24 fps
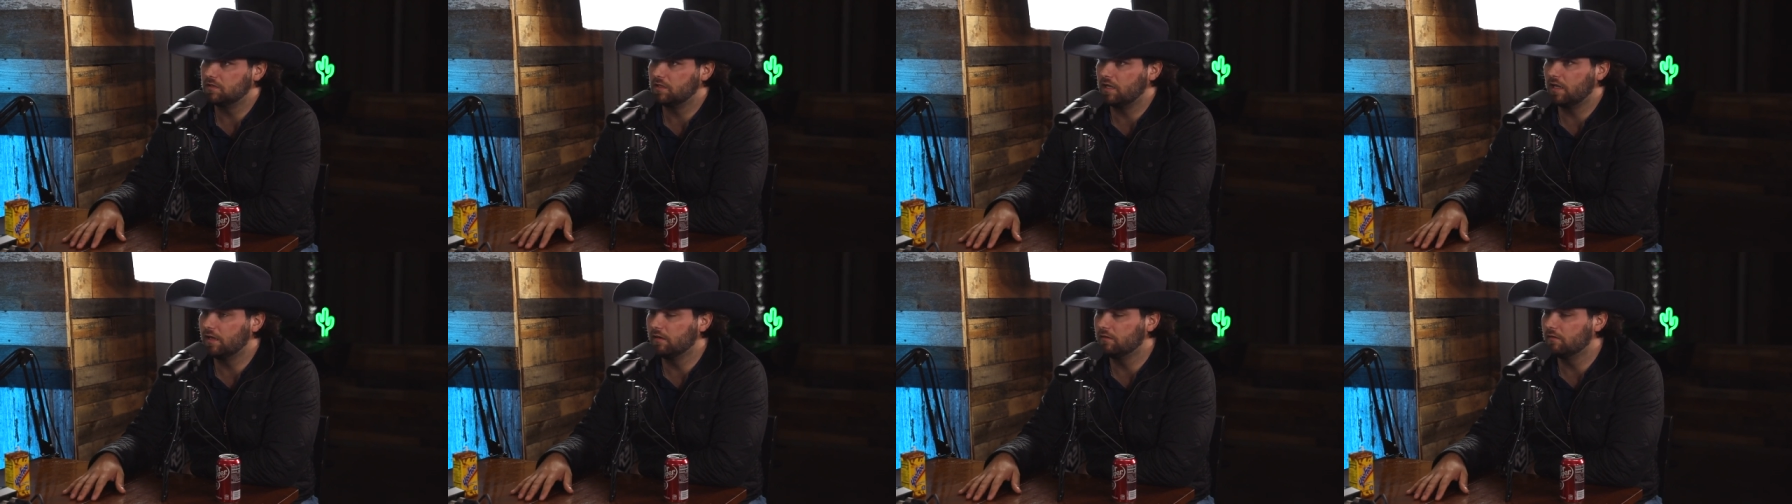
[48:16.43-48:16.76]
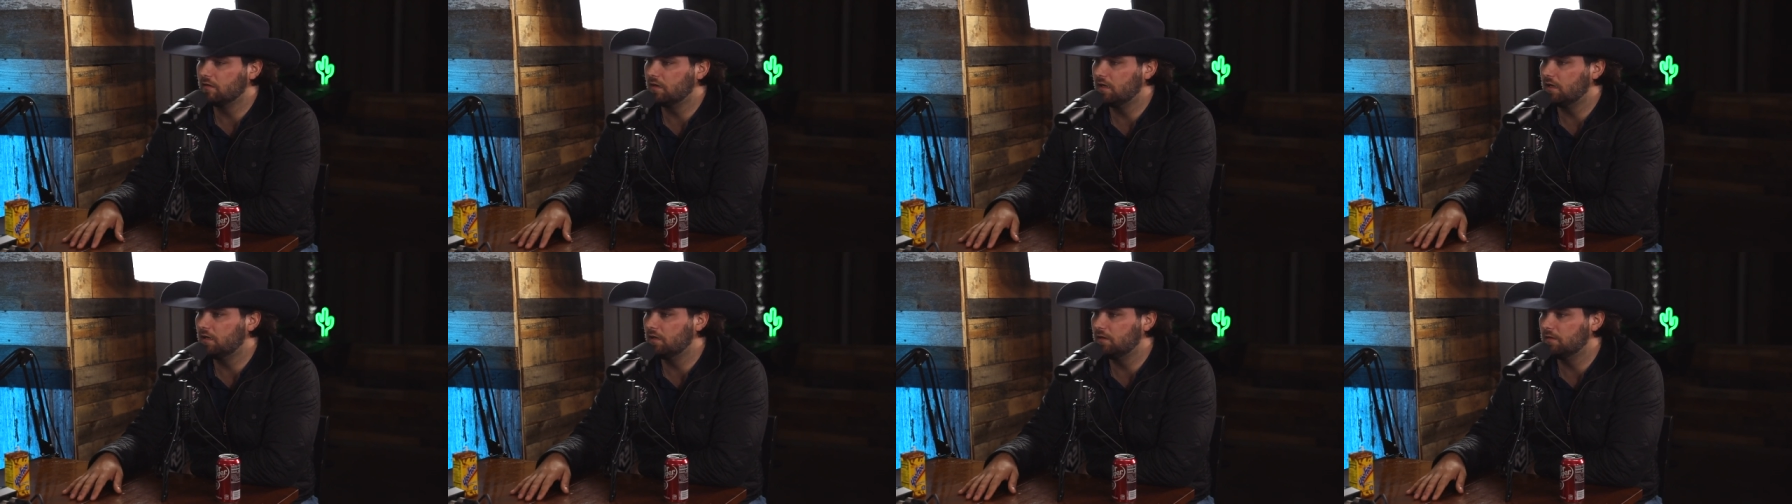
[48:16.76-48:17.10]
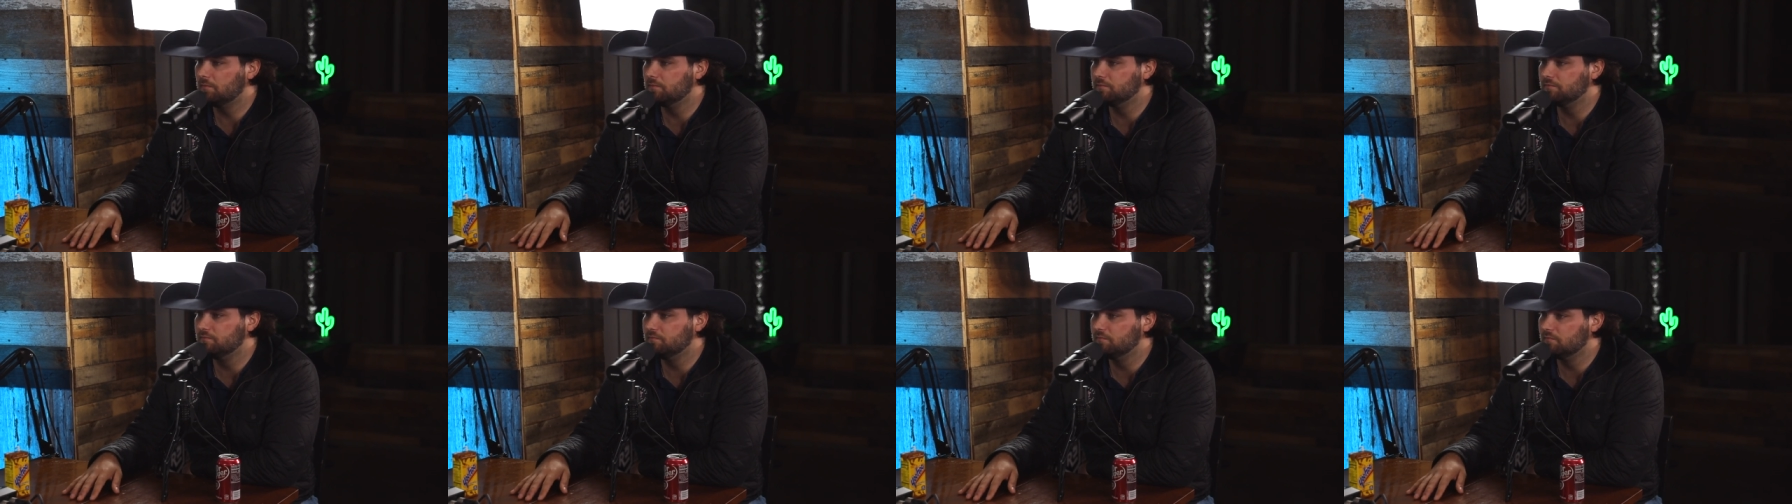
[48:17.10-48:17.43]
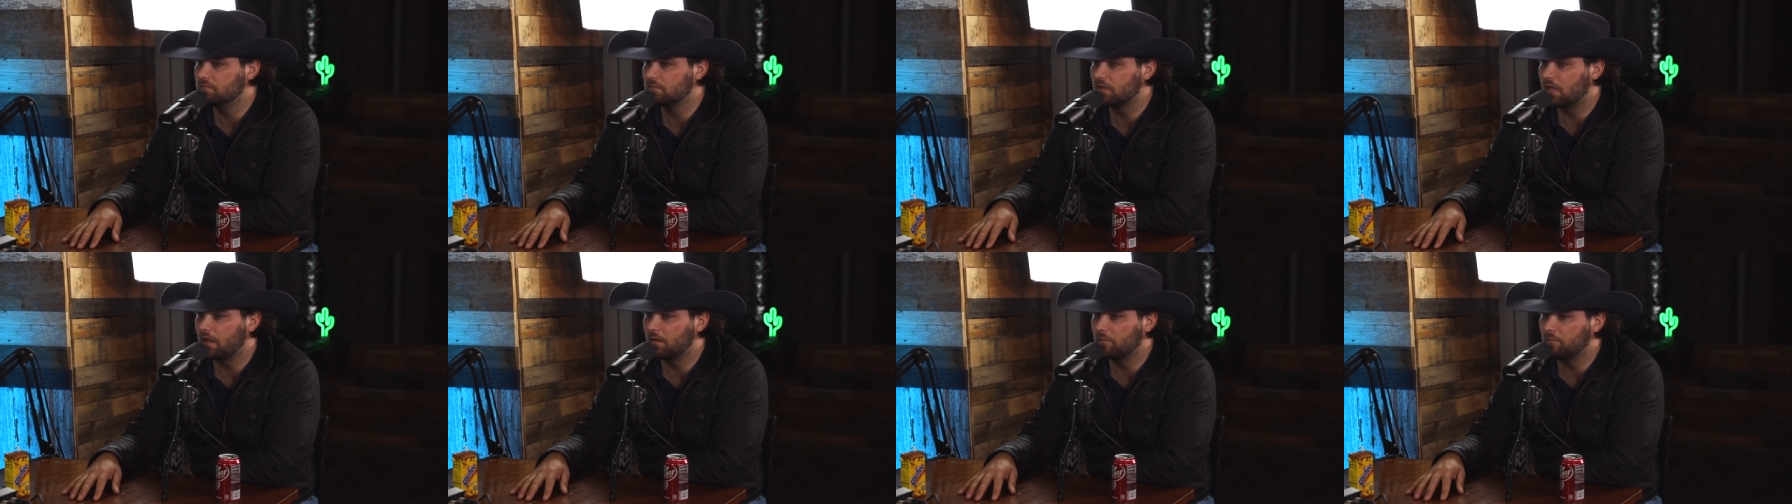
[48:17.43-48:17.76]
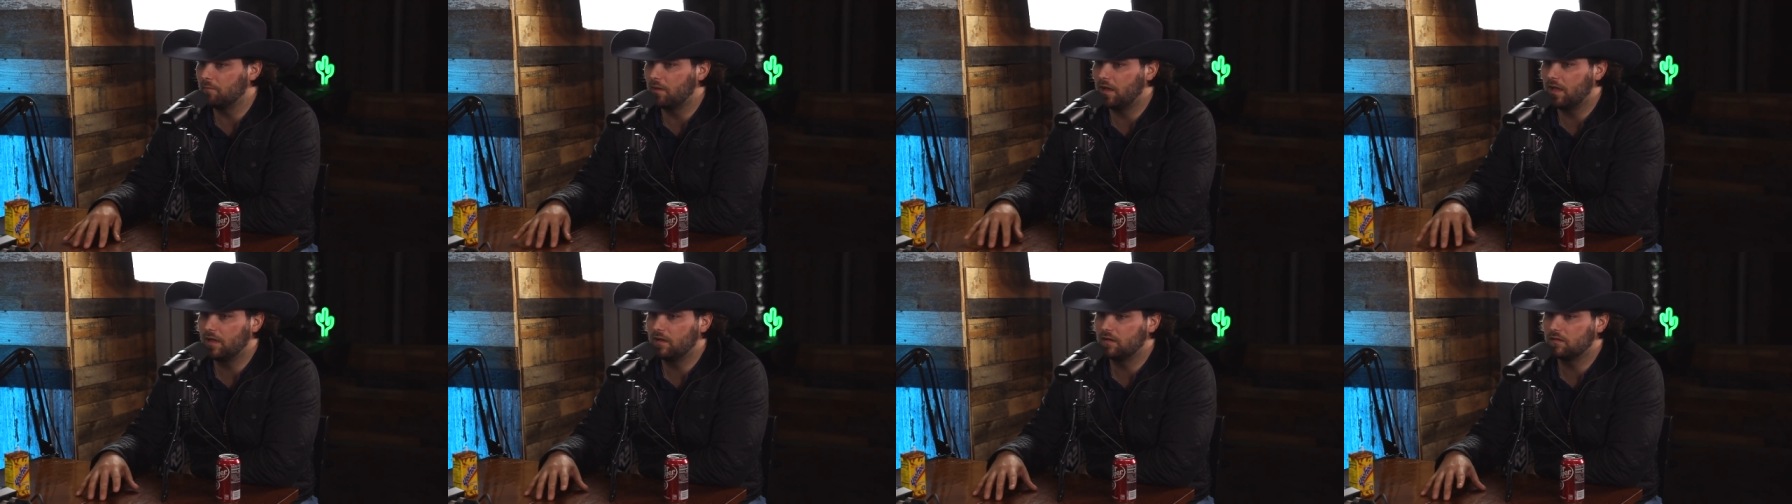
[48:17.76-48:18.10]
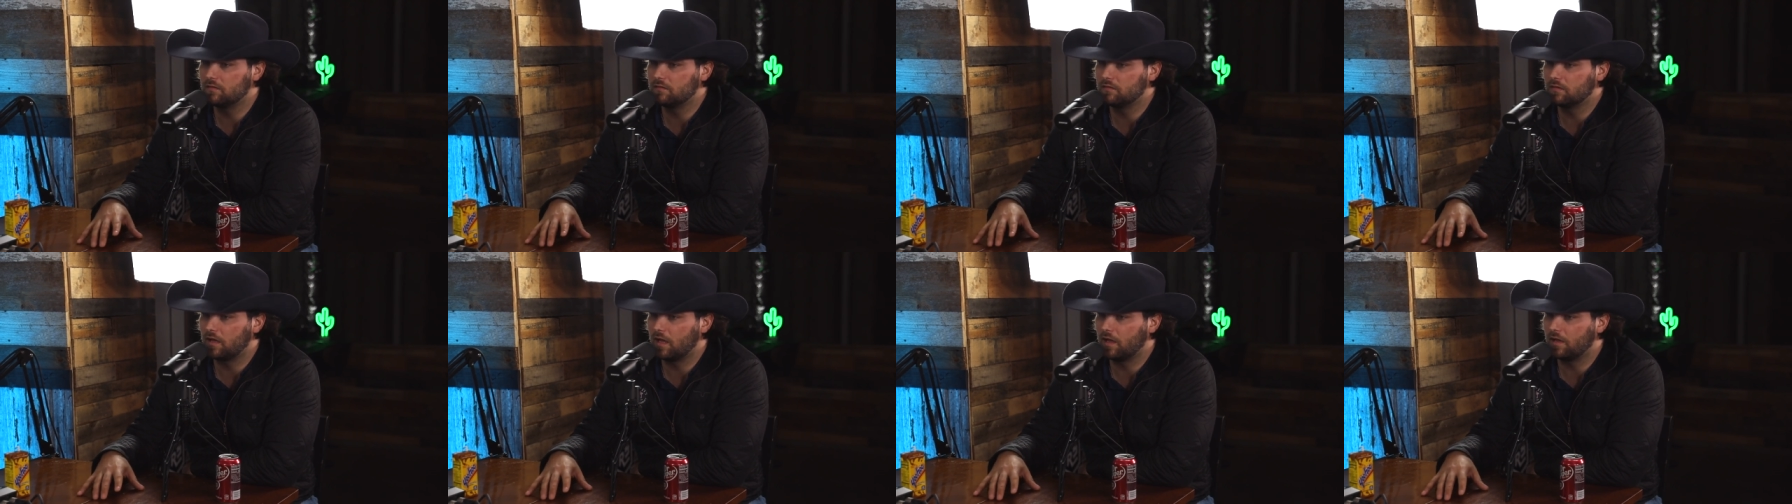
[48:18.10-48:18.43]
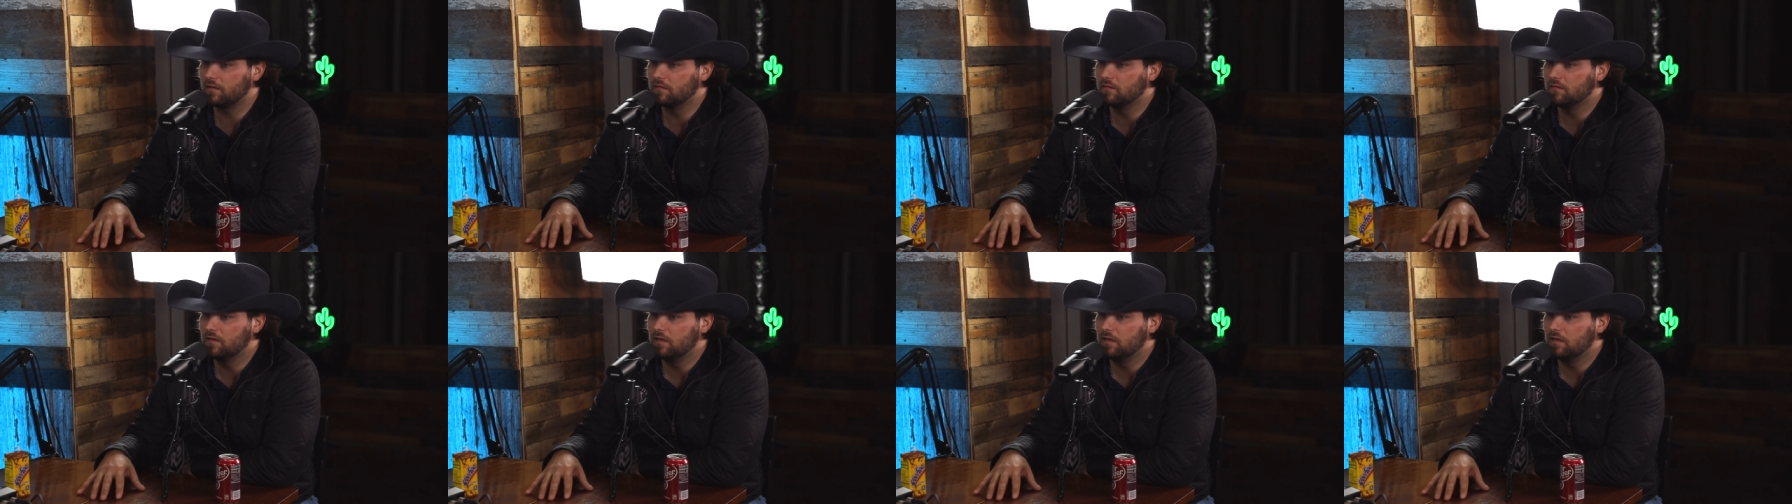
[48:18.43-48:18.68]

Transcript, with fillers: And um, like my, like